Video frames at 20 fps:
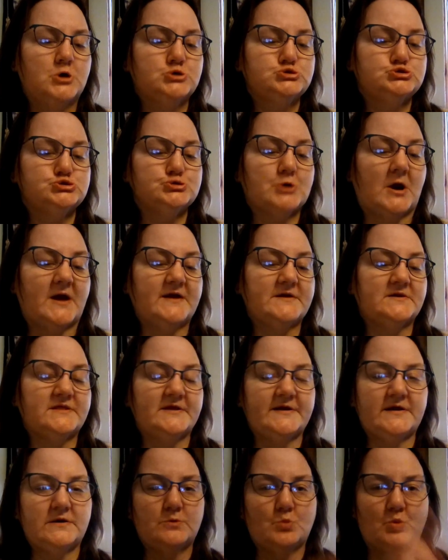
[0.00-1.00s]
dry
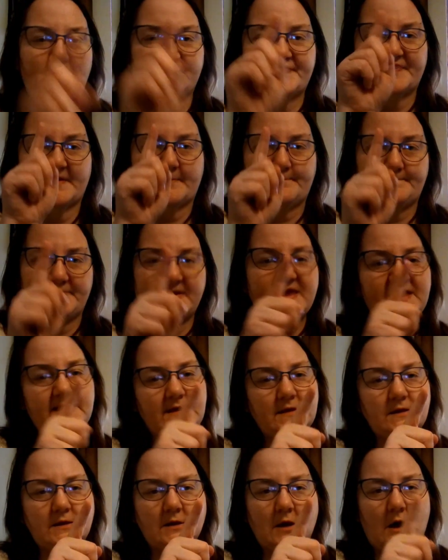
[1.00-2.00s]
clean with a
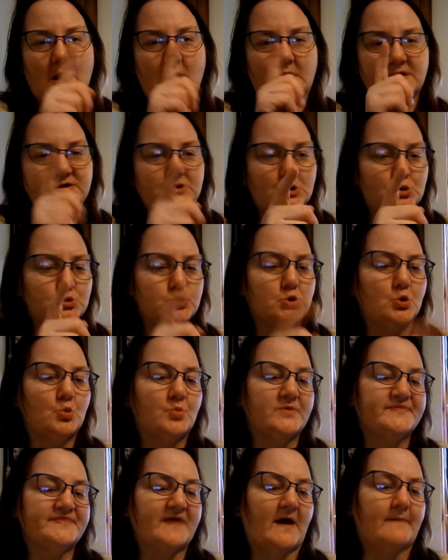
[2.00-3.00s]
P. I don't know
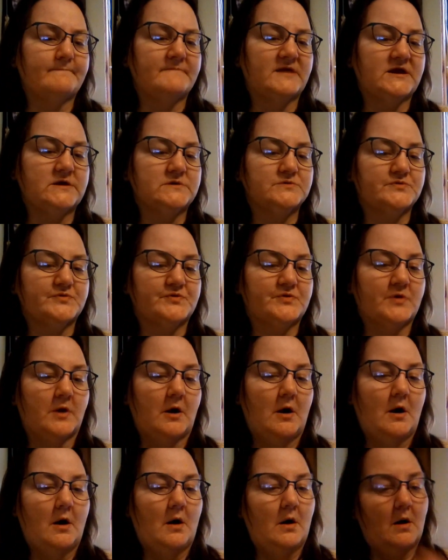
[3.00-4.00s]
what that means.
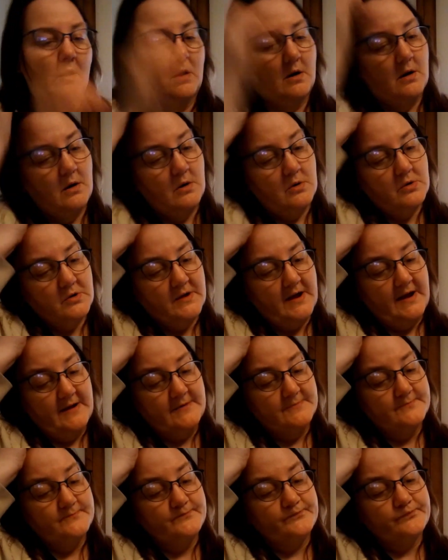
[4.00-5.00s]
Okay,
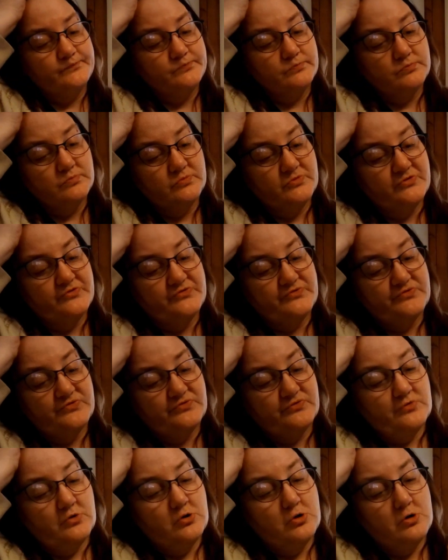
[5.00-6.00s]

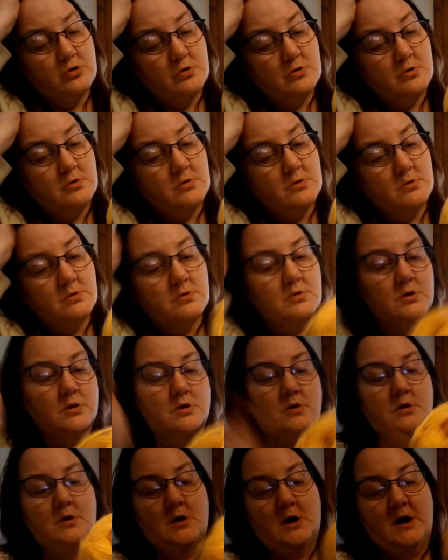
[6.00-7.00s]
so
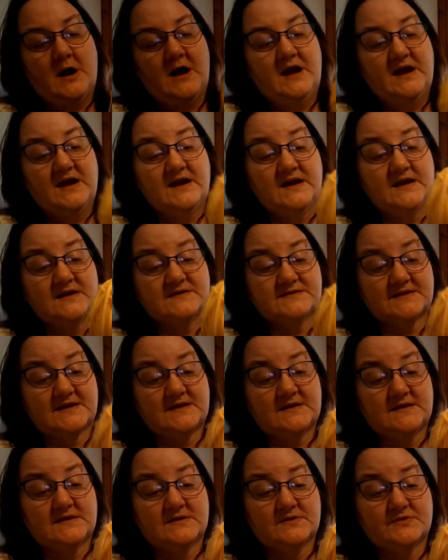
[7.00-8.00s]
it
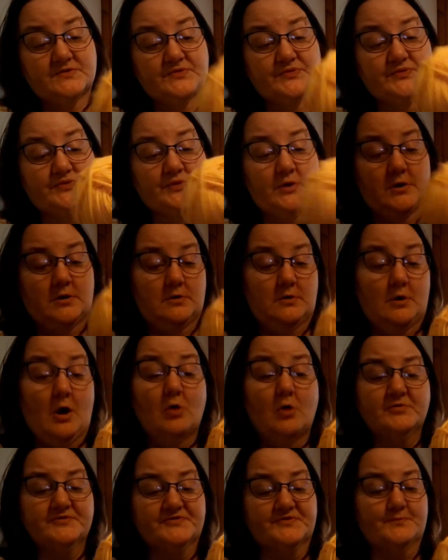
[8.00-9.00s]
is,
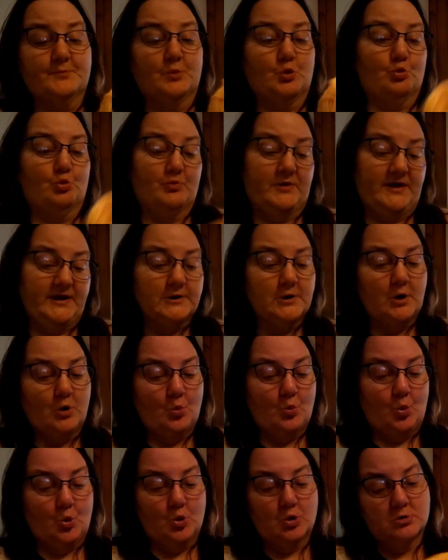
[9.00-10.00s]
it's merino
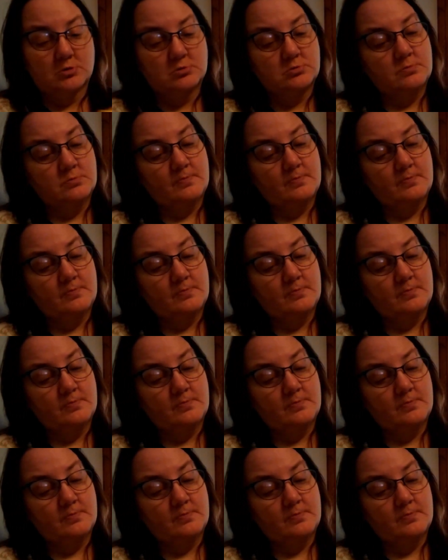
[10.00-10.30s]
wool.